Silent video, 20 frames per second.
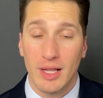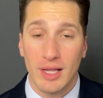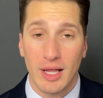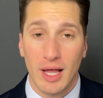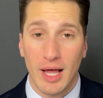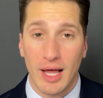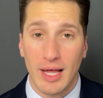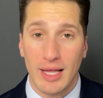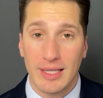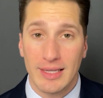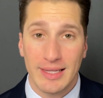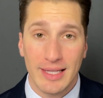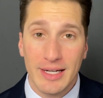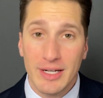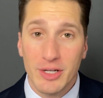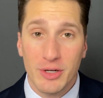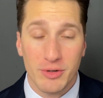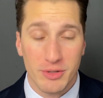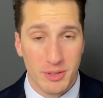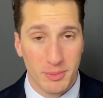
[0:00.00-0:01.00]

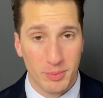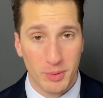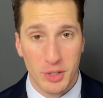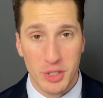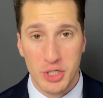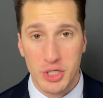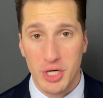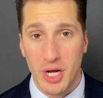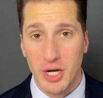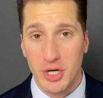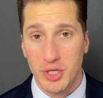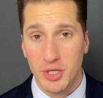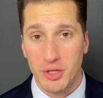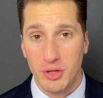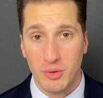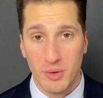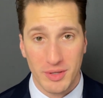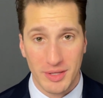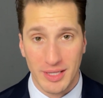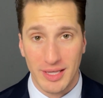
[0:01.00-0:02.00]
linear depreciation
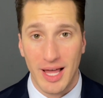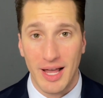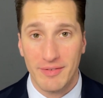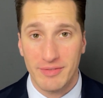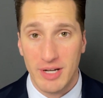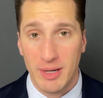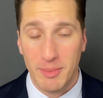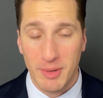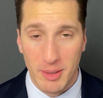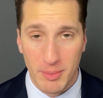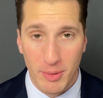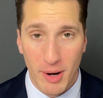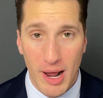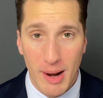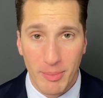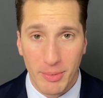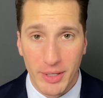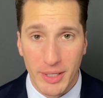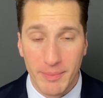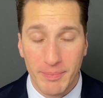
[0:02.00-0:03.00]
throughout the lifetime of the
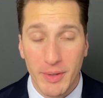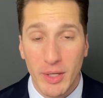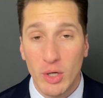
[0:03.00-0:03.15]
property,